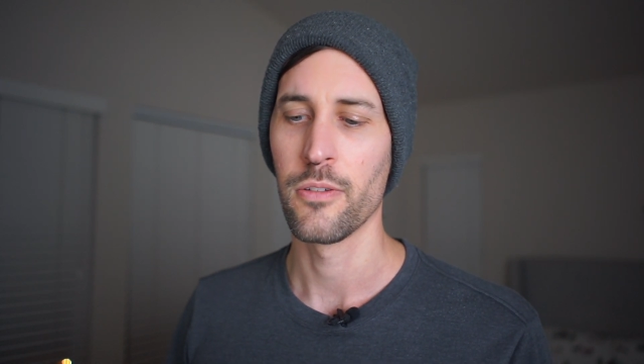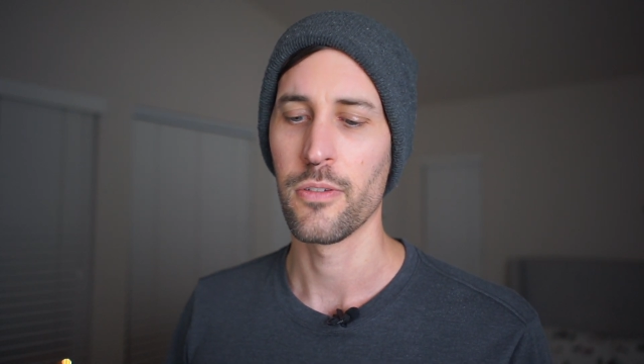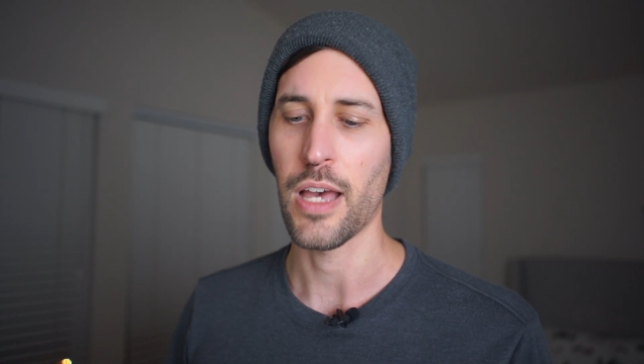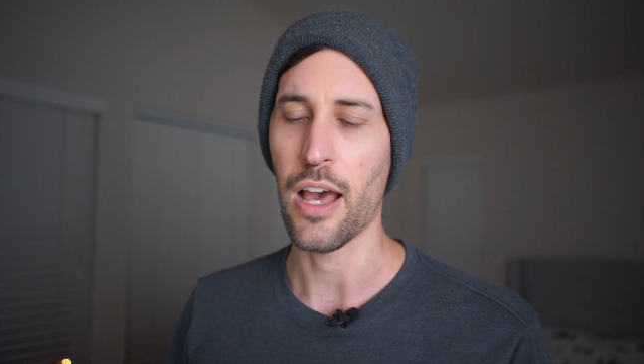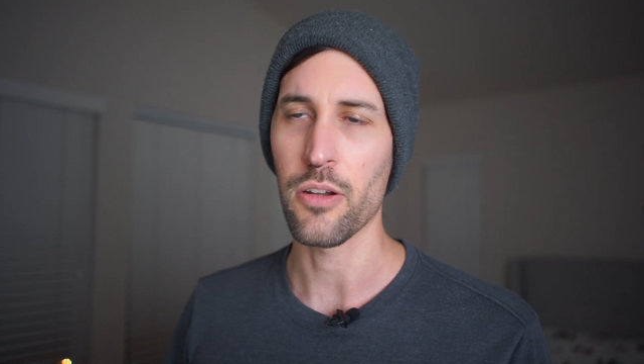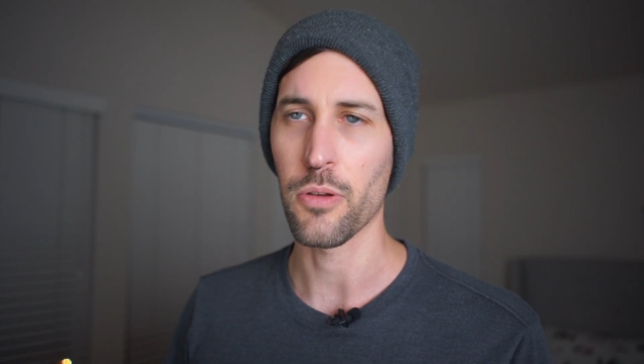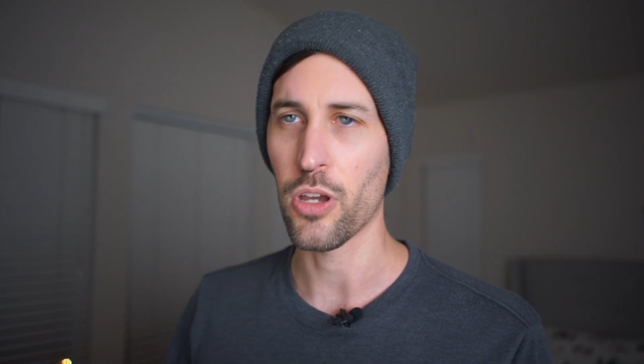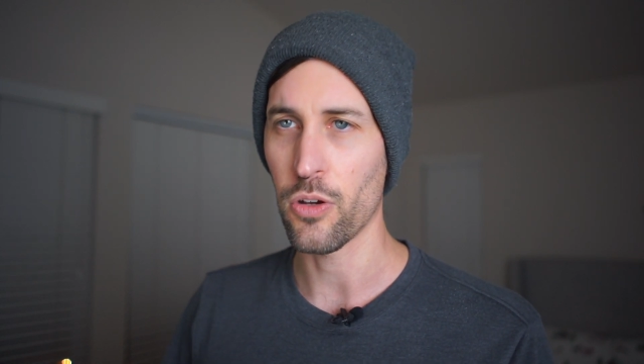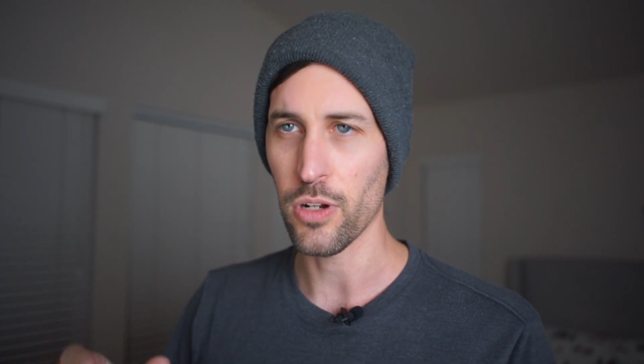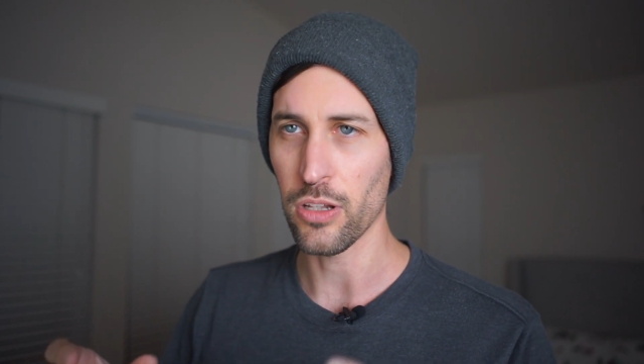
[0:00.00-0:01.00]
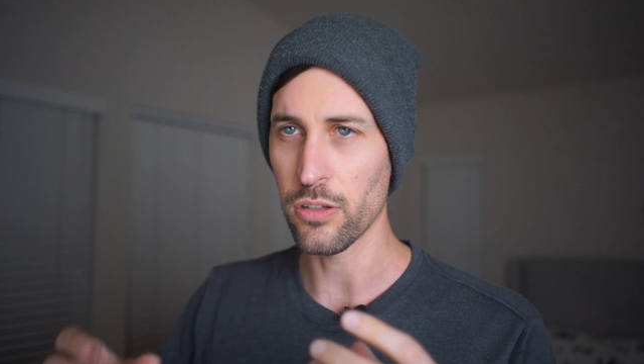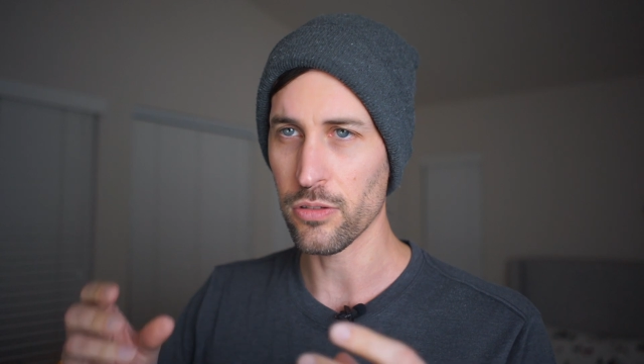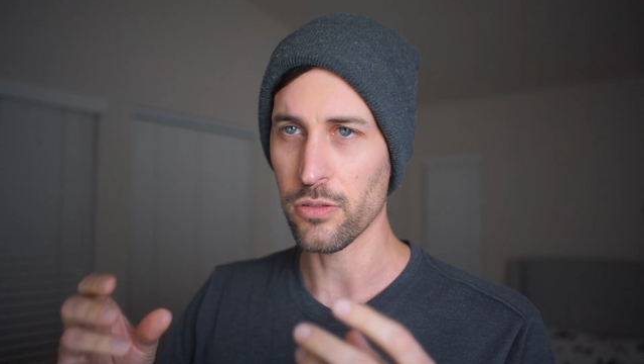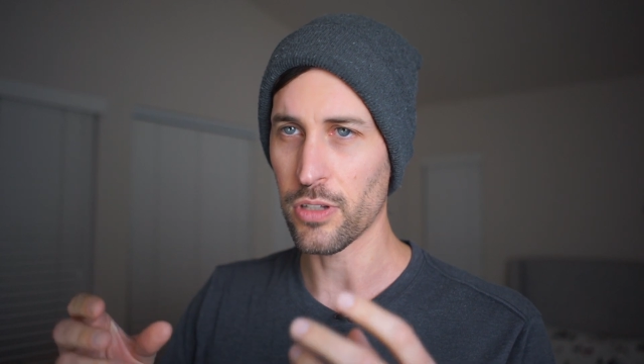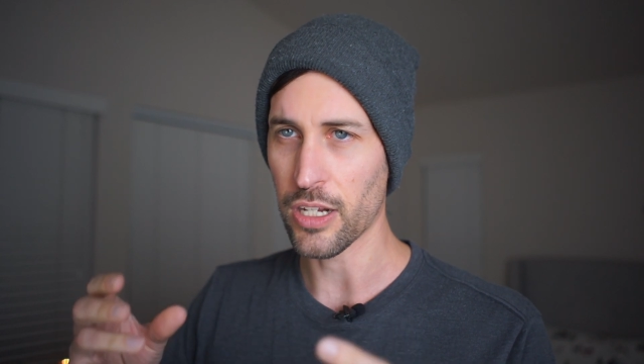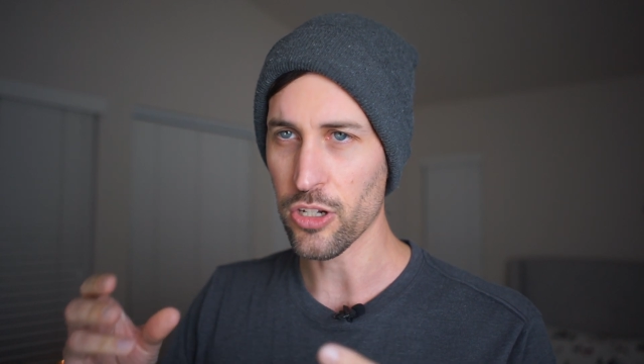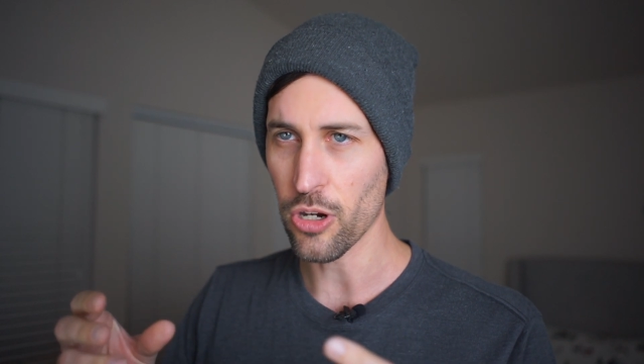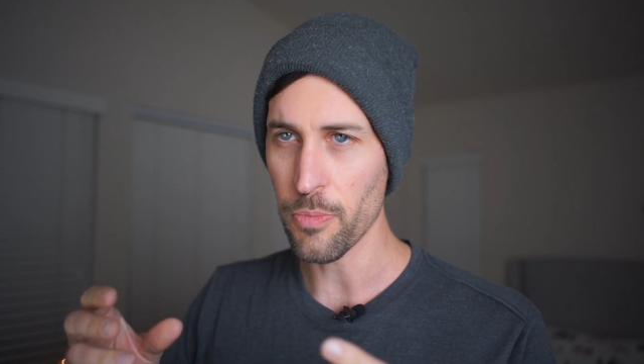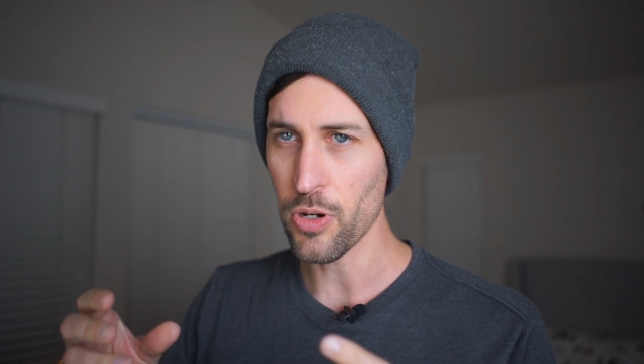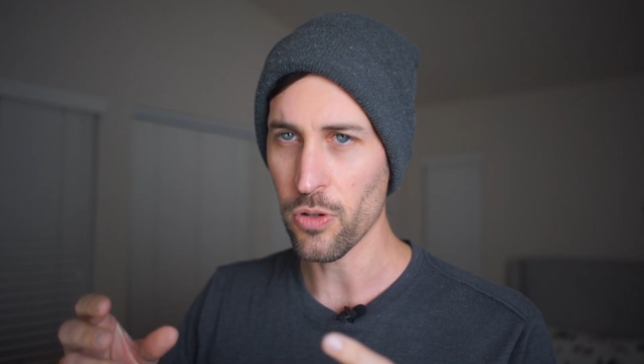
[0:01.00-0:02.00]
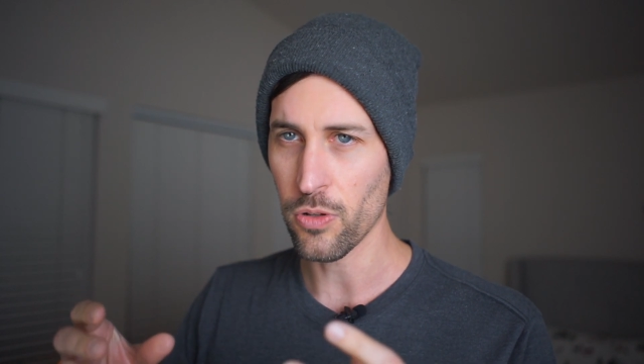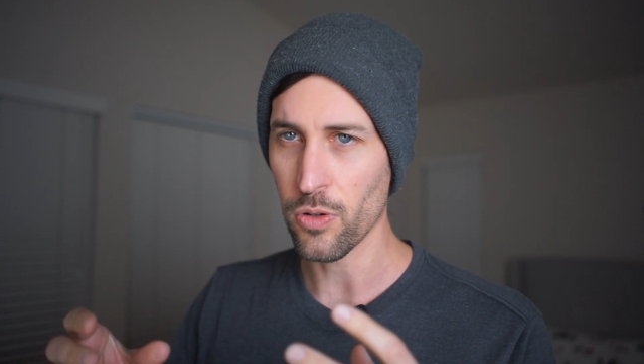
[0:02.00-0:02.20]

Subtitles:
how to code a little terminal